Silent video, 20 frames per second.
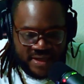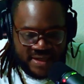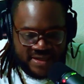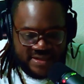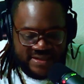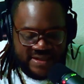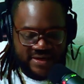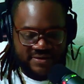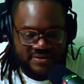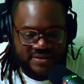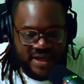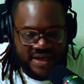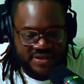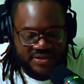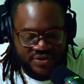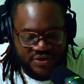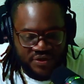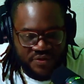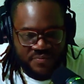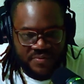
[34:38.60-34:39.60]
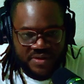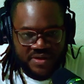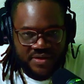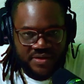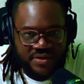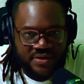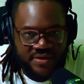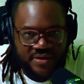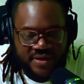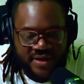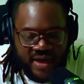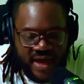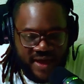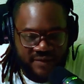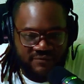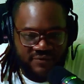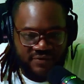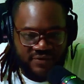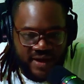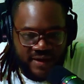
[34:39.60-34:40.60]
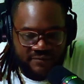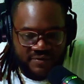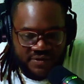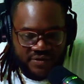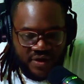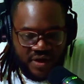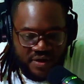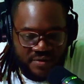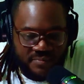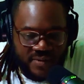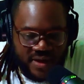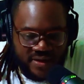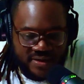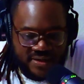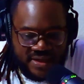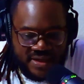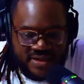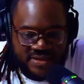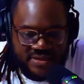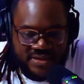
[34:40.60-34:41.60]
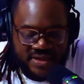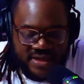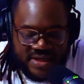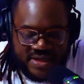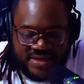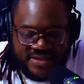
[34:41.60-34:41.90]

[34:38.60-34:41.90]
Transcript: She was like, Scooby, have you ever thought about this?